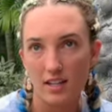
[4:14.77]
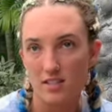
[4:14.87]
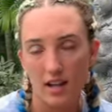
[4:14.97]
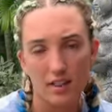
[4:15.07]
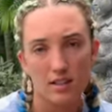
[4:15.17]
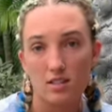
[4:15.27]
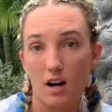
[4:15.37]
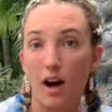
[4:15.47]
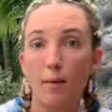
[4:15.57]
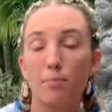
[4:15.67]
He's saying the
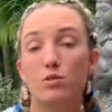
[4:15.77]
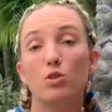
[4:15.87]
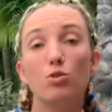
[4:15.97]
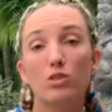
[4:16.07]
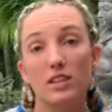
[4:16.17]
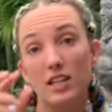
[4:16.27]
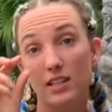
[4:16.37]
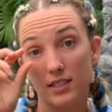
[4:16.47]
top 2 things